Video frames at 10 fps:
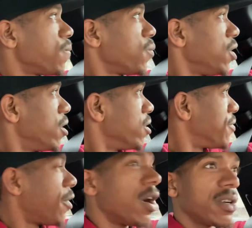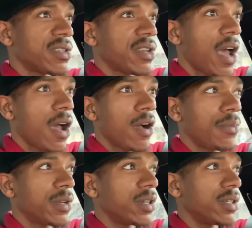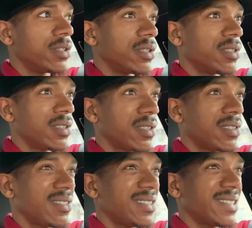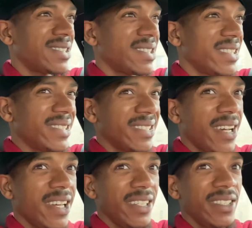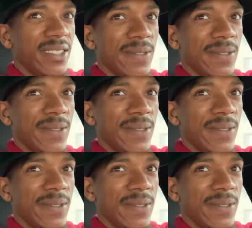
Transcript: you know, as far as style, because it's like